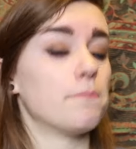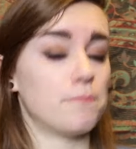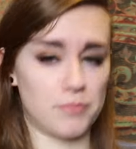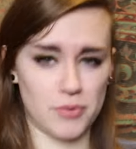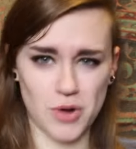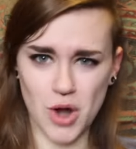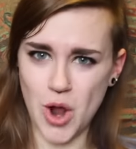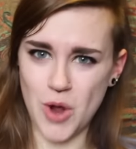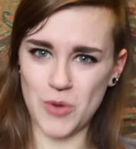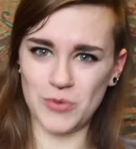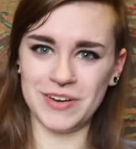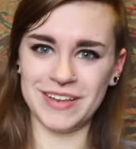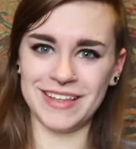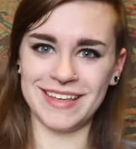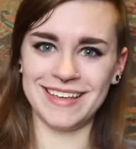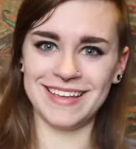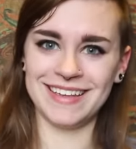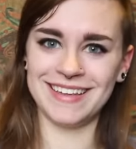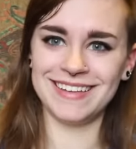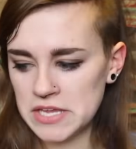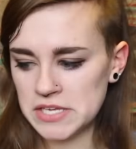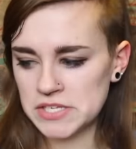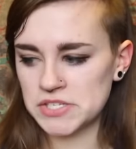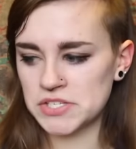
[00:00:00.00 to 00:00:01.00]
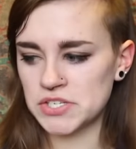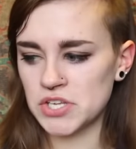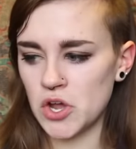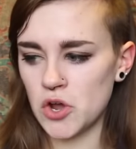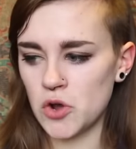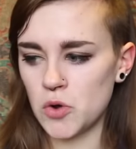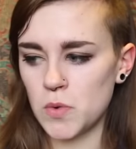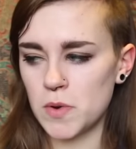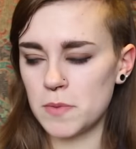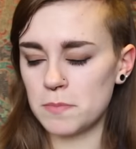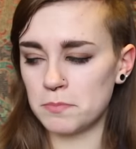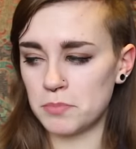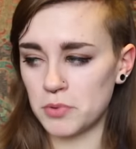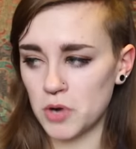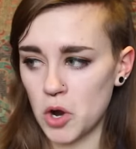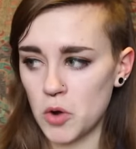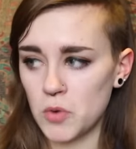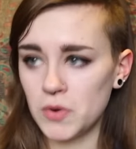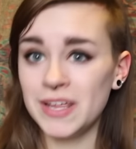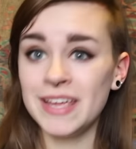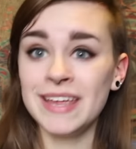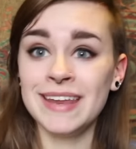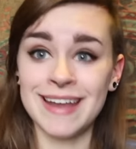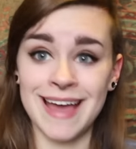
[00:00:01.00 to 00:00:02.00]
Brody. So
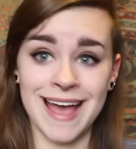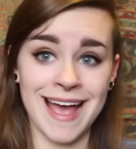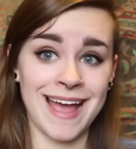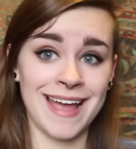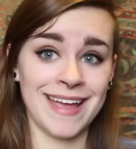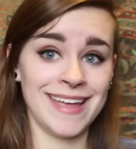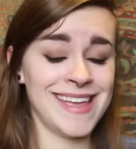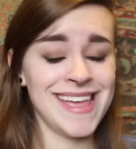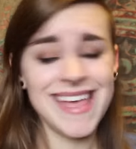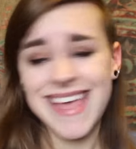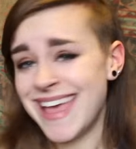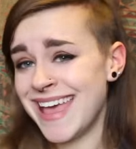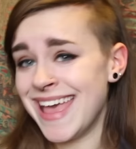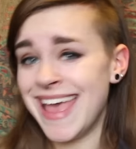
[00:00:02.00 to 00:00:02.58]
Brody and I